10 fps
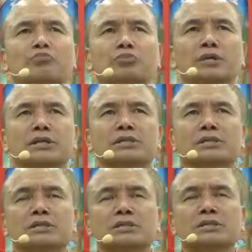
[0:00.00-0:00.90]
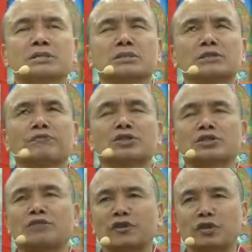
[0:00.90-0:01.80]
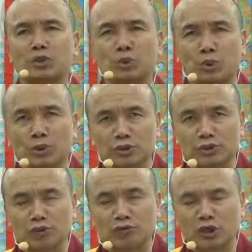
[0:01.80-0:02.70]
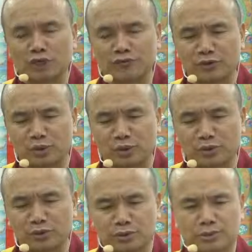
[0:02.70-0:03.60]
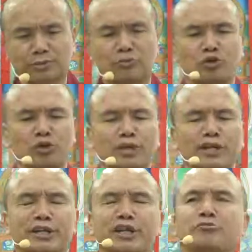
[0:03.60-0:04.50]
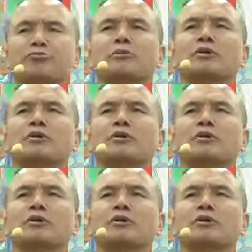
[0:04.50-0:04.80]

Buddhist philosophical schools or philosophy schools. Okay, what are they?